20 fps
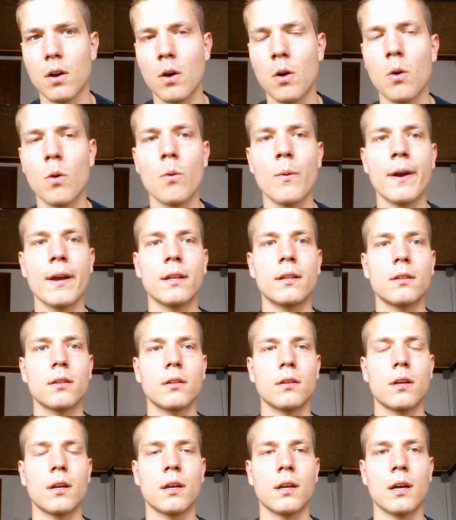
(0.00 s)
Oh wait,
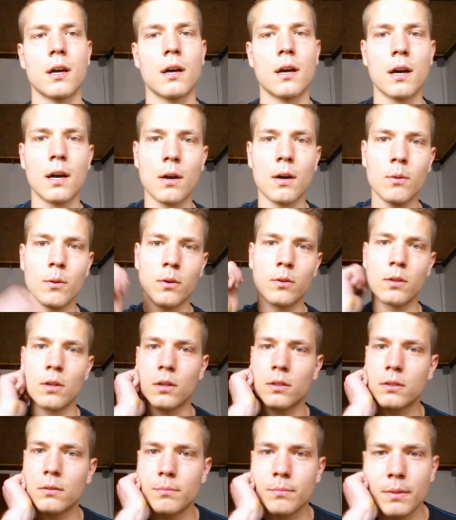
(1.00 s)
I will
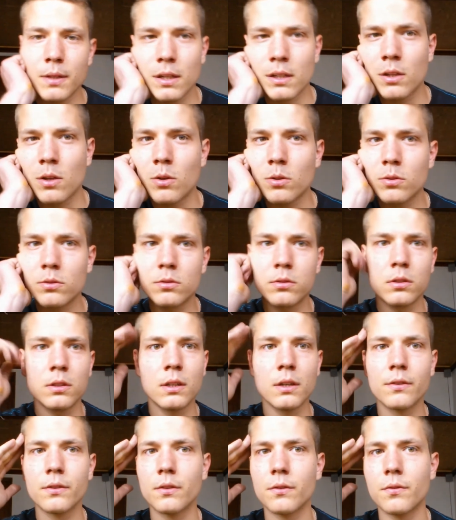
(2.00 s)
not be allowed to
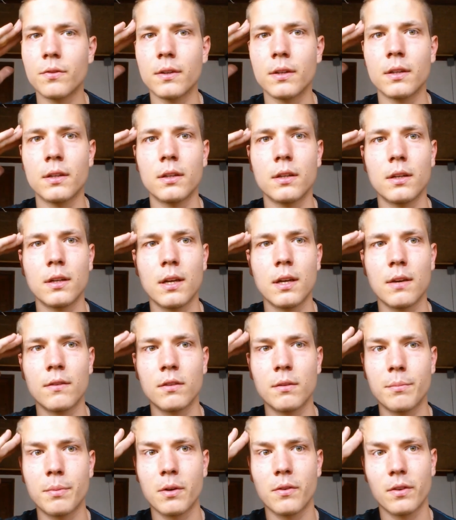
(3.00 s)
lift if I have
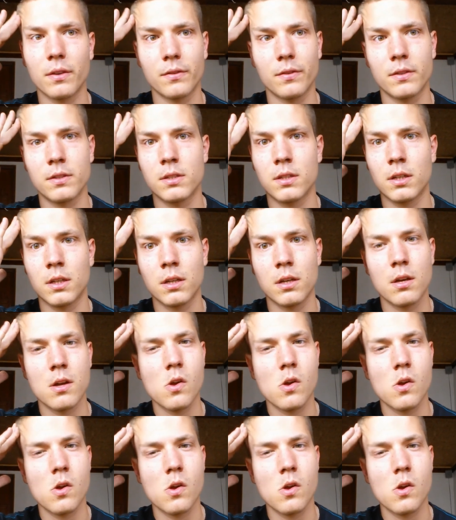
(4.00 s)
the perfect physique.